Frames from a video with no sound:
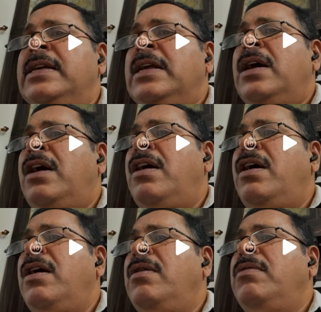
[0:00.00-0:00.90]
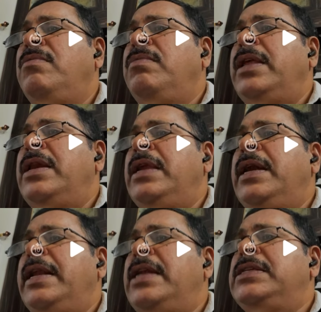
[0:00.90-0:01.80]
then
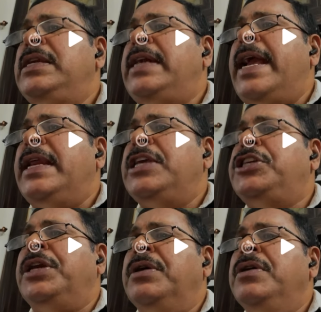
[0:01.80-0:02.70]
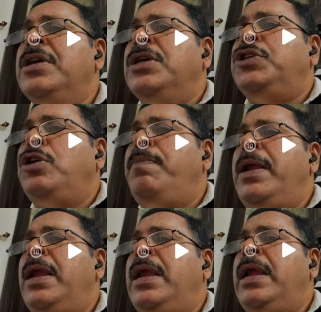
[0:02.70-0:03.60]
intensity direction should
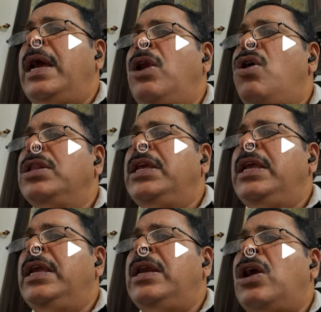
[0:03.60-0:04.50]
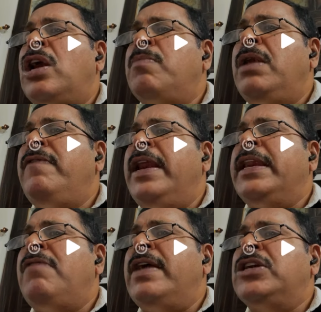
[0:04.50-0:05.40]
be along the normal
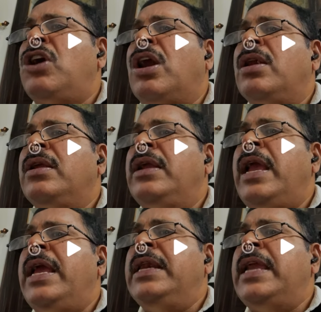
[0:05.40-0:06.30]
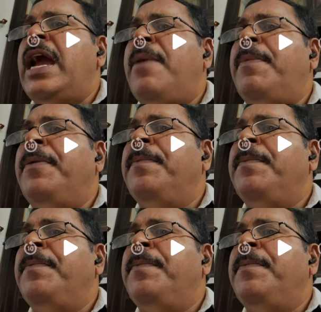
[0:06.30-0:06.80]
radial vector, an cap.